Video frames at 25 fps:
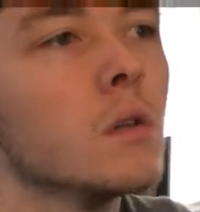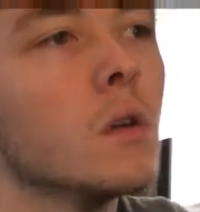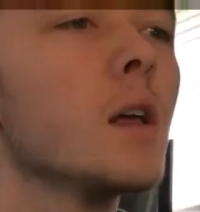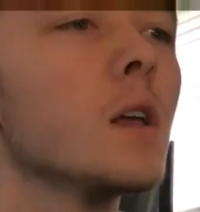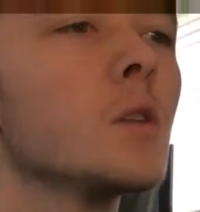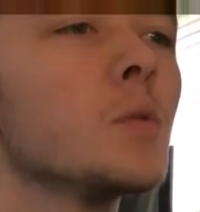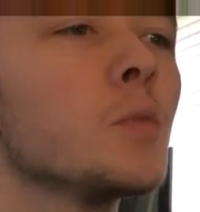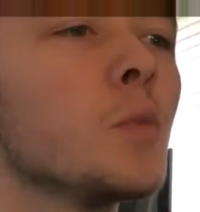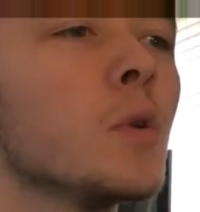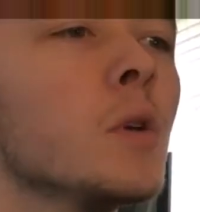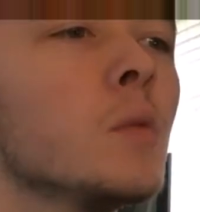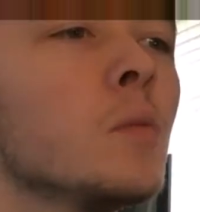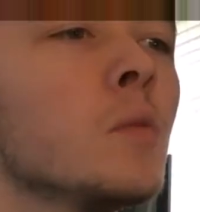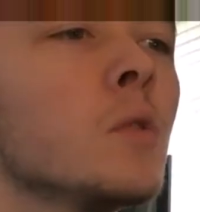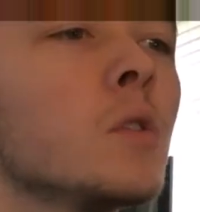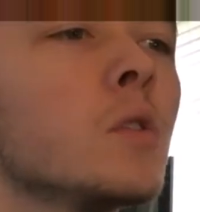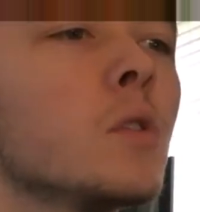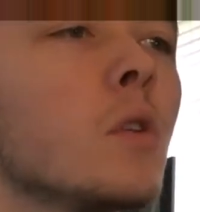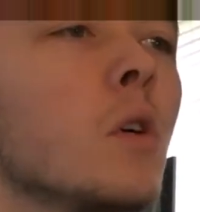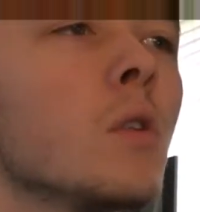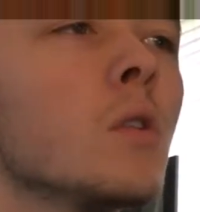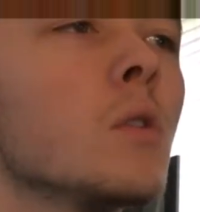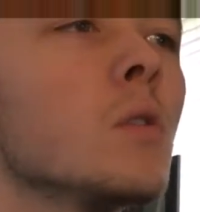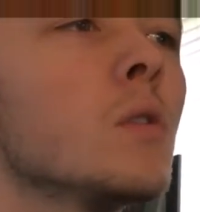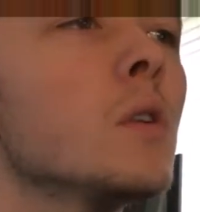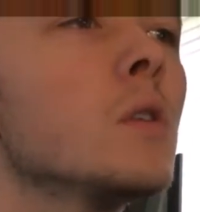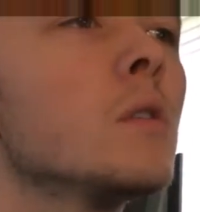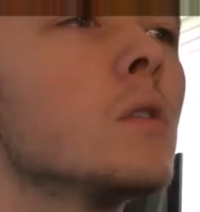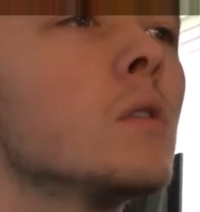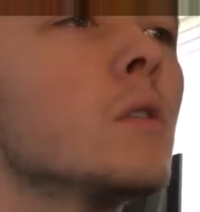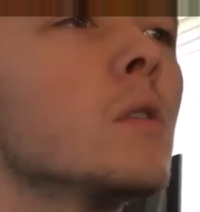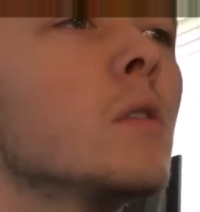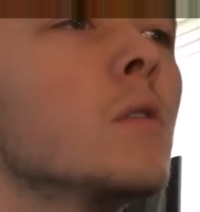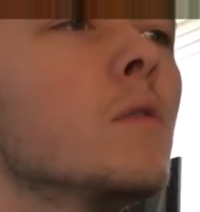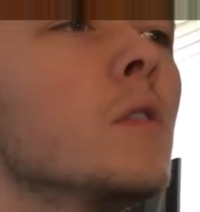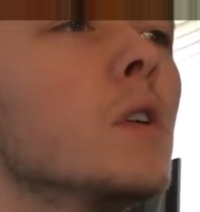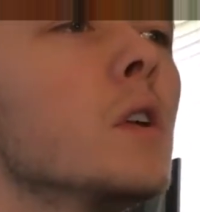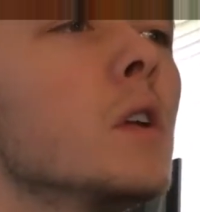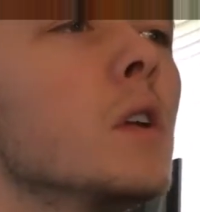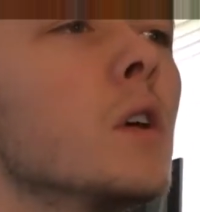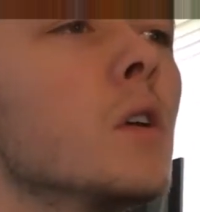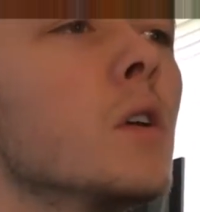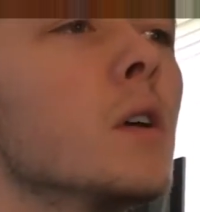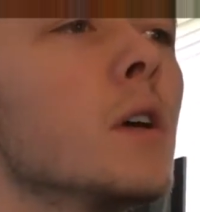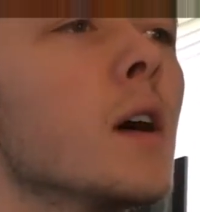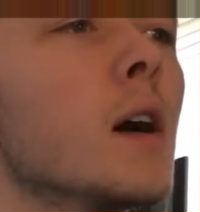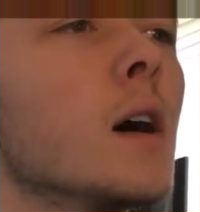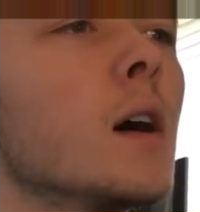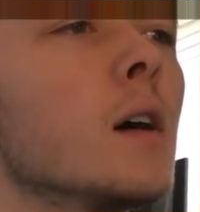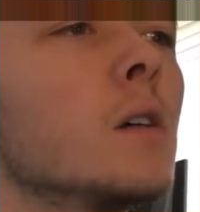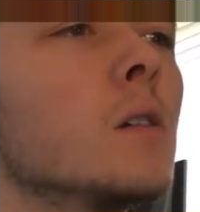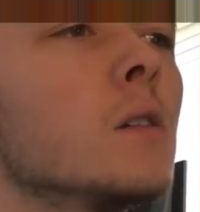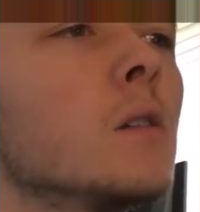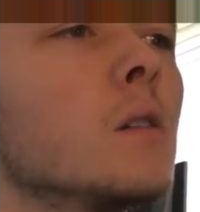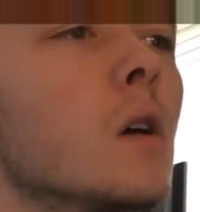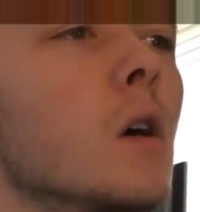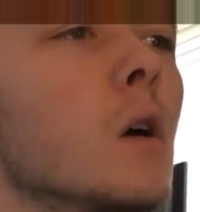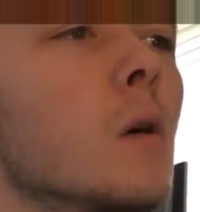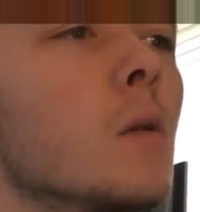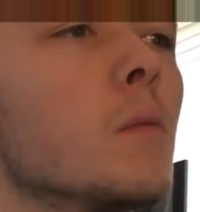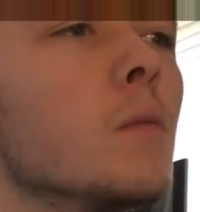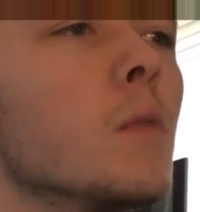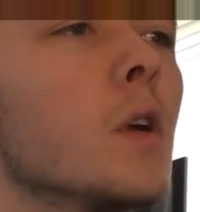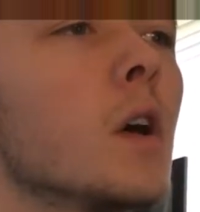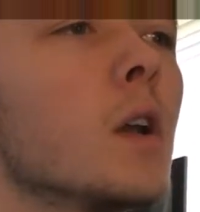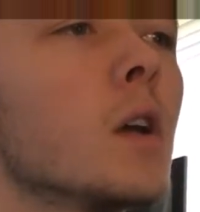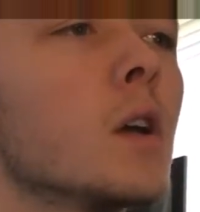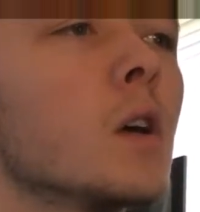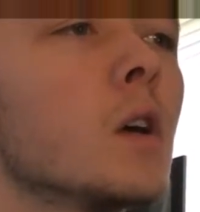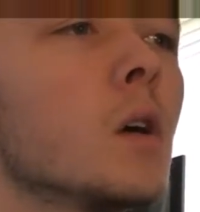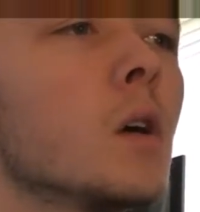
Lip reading: That's pretty much all there is to the video, guys. Got a